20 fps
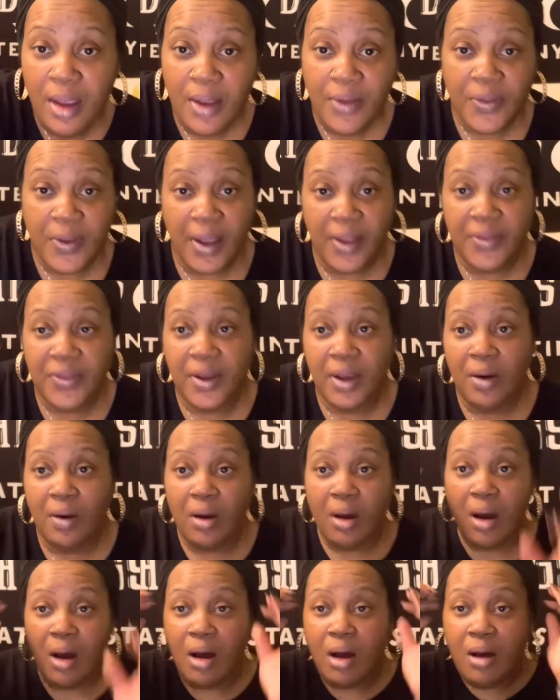that there
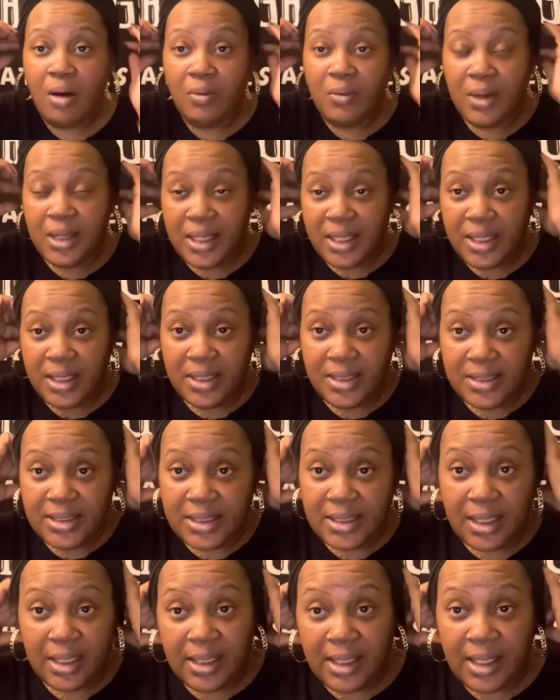are always
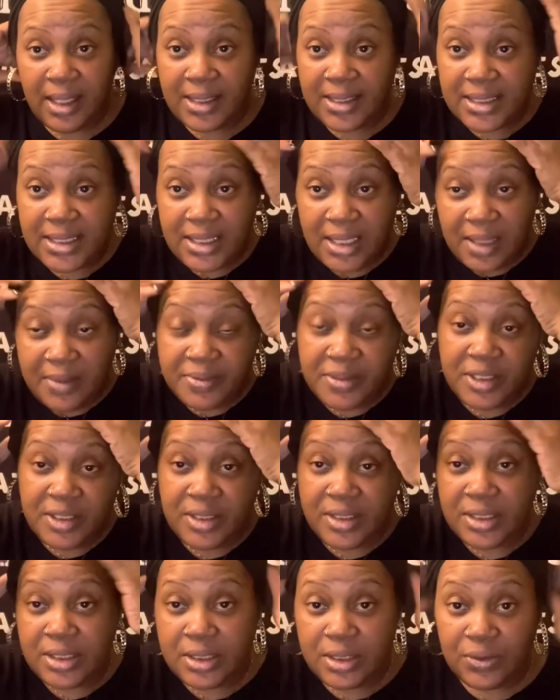
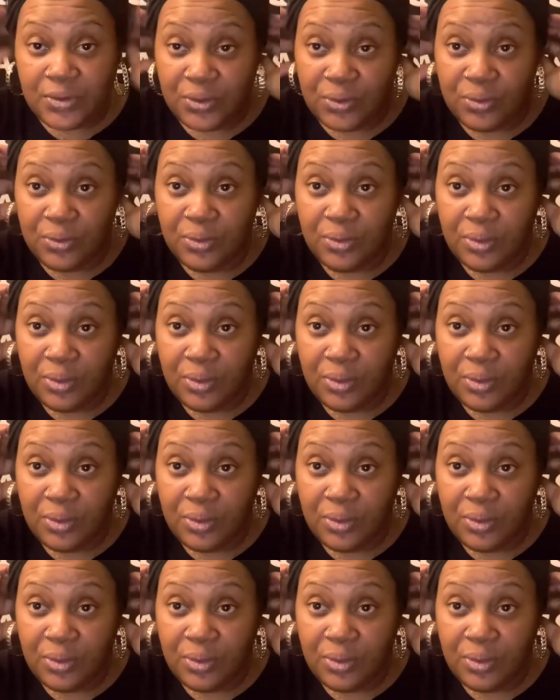exceptions to